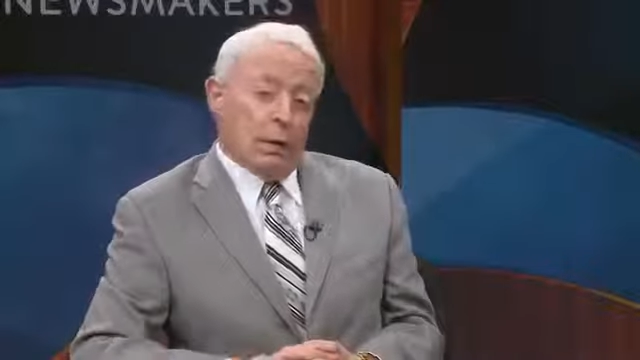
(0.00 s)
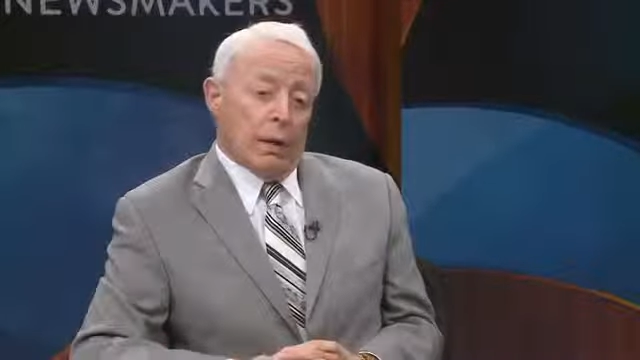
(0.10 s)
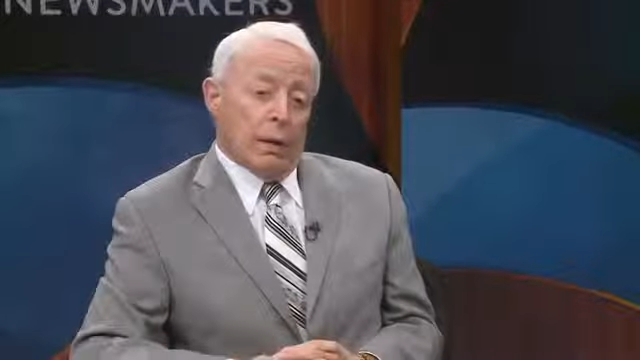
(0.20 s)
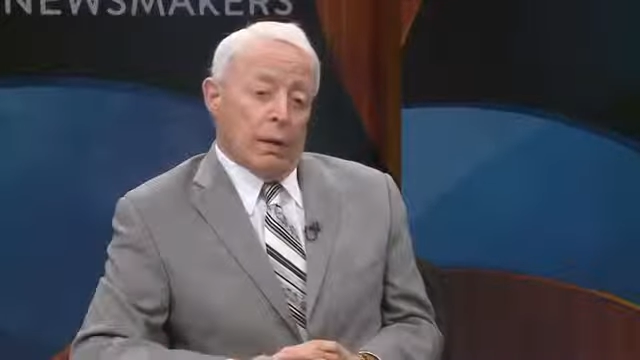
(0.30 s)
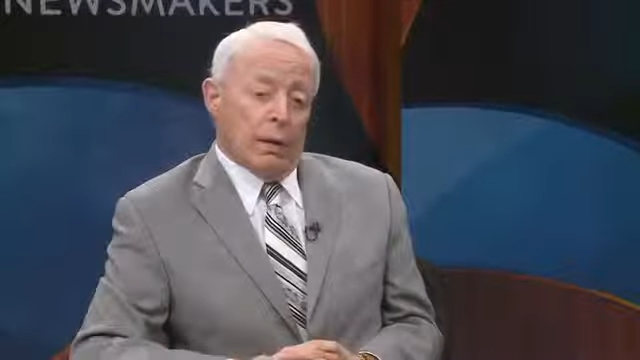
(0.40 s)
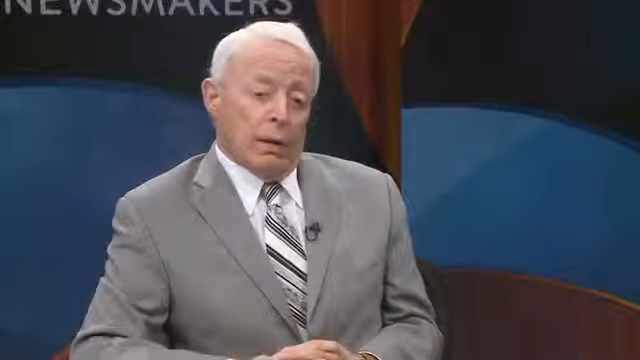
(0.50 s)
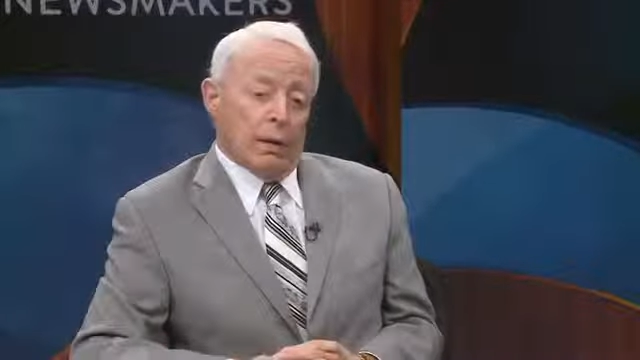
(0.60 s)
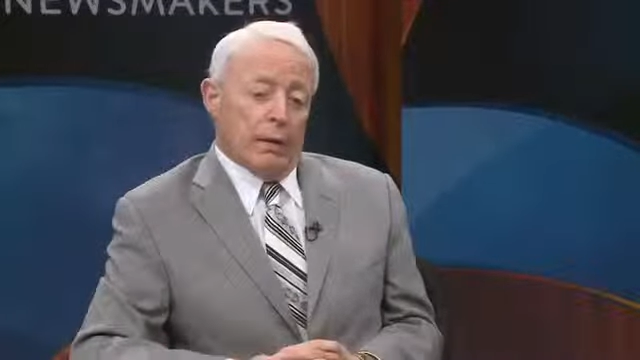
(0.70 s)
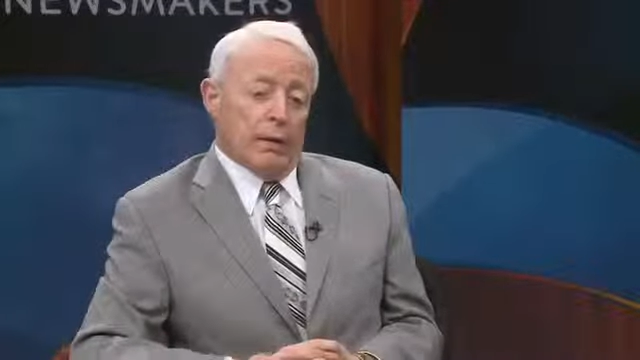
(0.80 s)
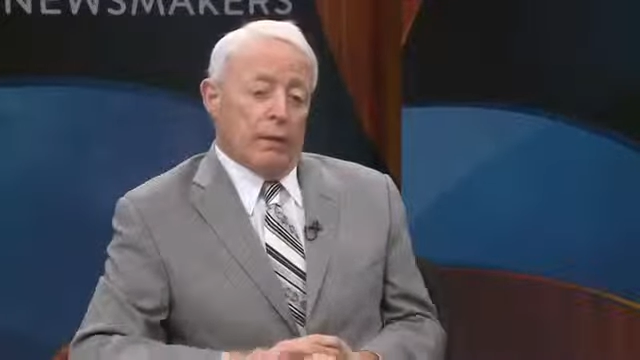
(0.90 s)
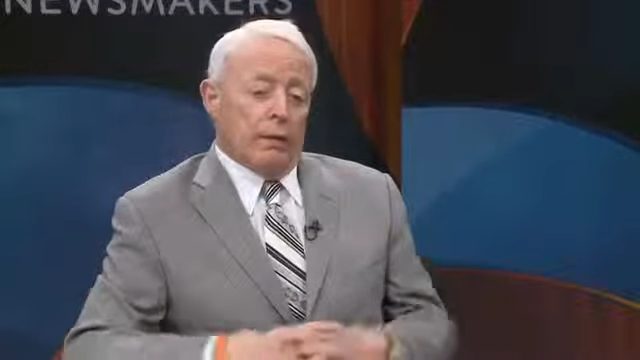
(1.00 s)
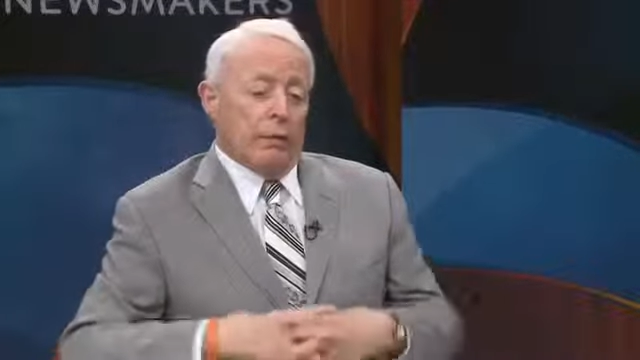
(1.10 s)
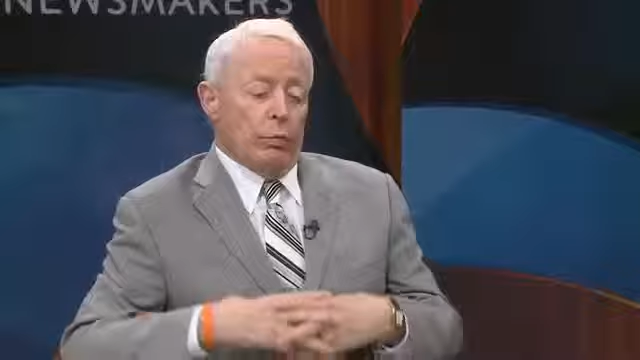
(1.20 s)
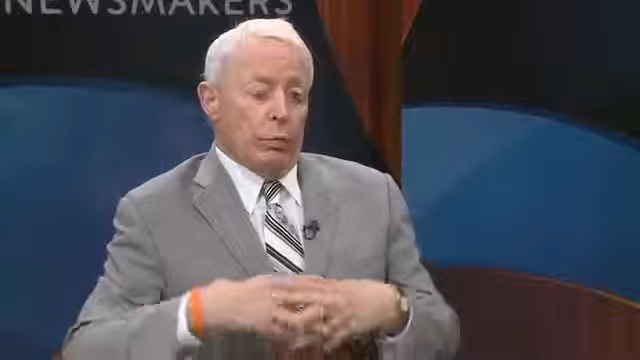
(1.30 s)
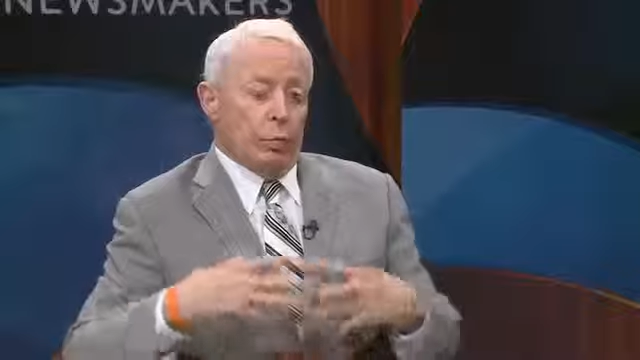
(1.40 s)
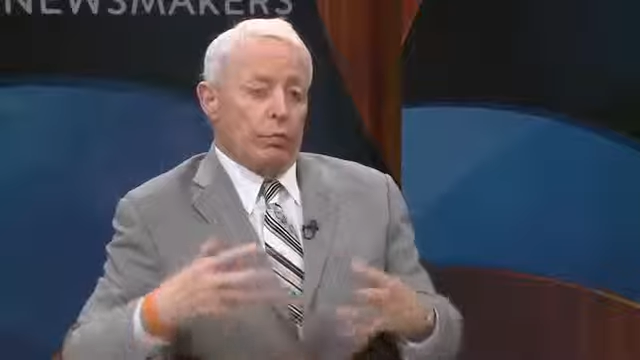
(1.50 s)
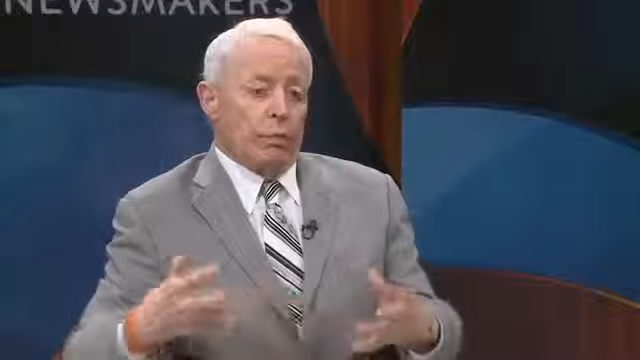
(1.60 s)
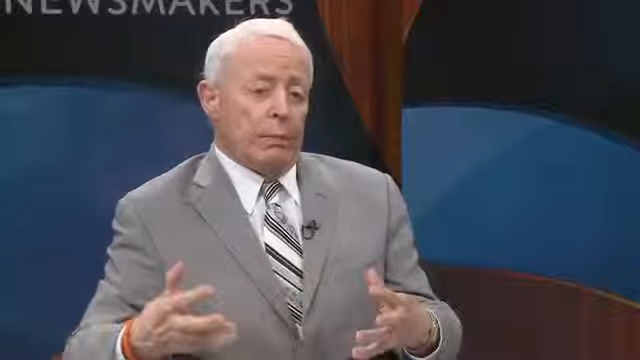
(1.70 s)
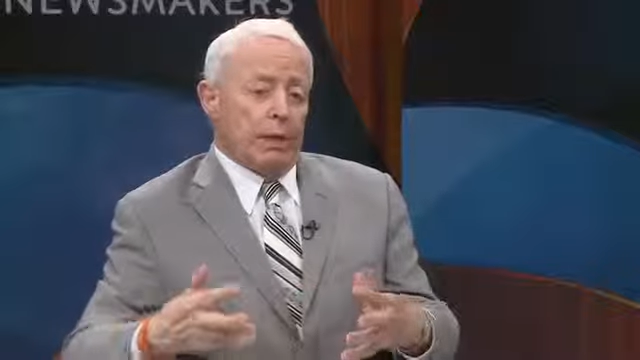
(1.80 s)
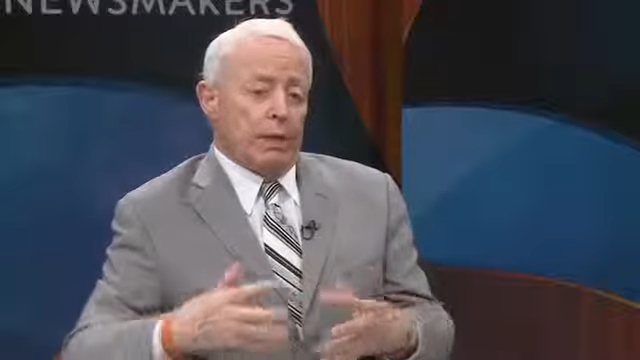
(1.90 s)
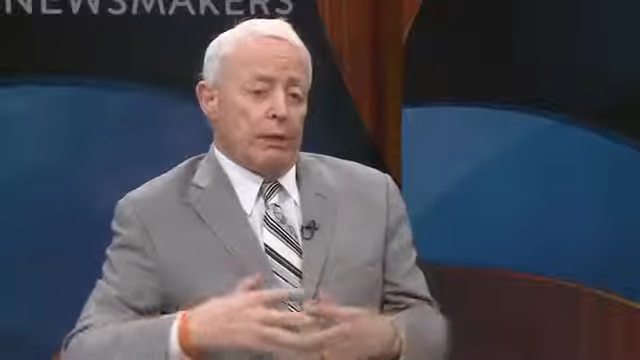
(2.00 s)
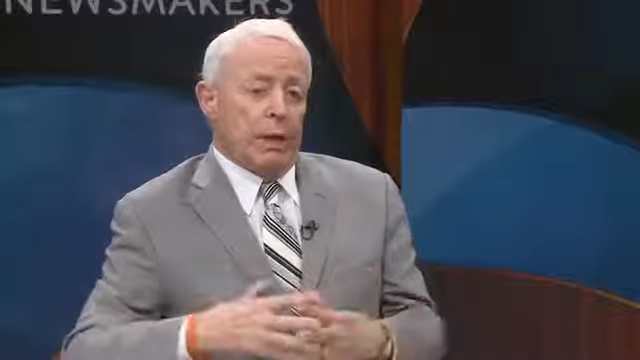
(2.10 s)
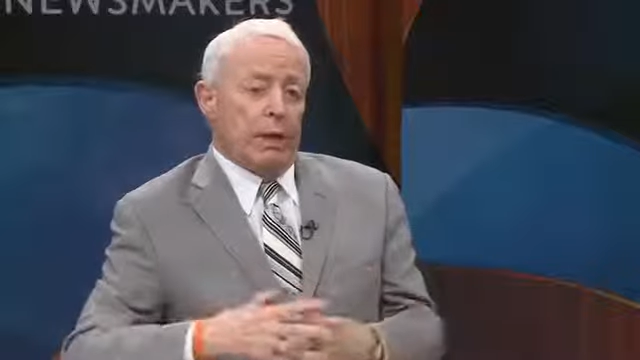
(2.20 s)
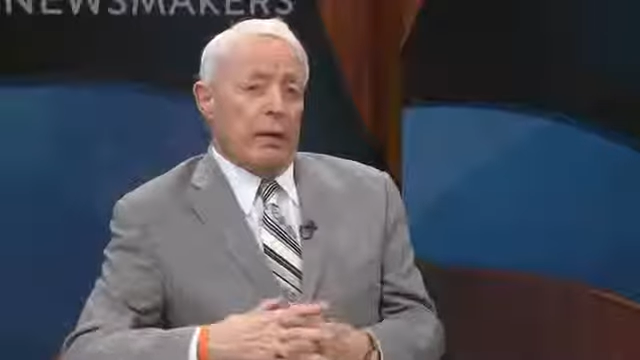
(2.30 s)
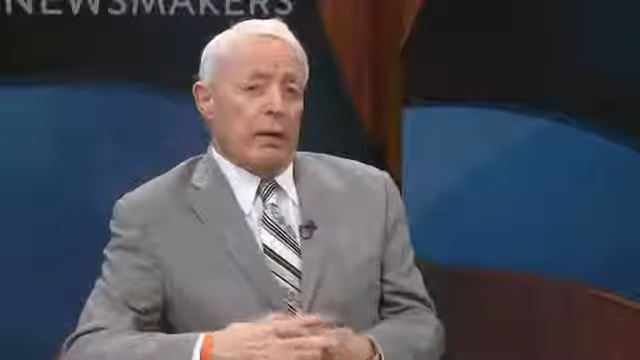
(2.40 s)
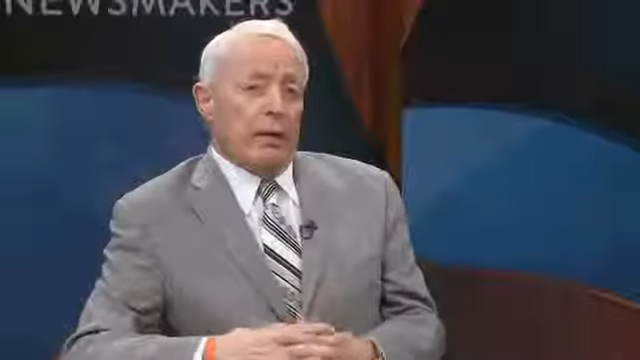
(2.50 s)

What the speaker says: And the Rules Committee then,